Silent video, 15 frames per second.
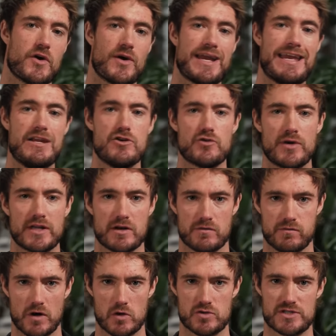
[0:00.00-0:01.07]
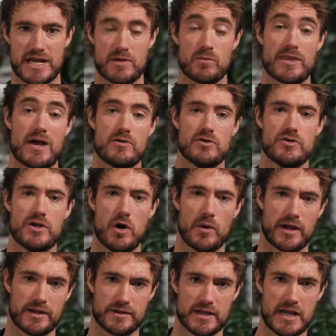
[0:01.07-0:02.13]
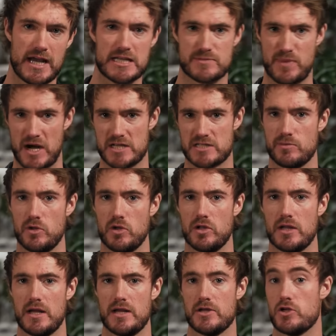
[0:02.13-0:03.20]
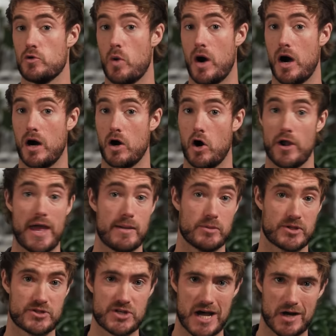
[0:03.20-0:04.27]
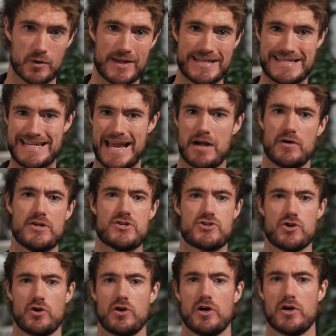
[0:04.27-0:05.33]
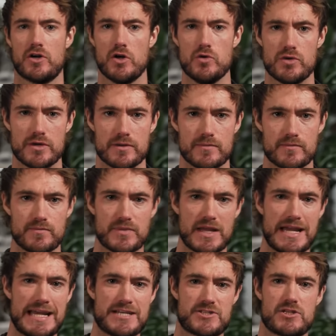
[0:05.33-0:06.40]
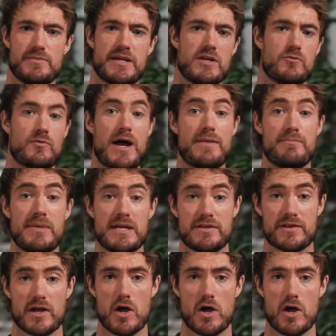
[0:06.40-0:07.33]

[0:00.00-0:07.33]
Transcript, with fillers: that are hindering your flow state without you knowing it. It's possible you are unable to tolerate dairy, sugar, gluten, histamine, red meat.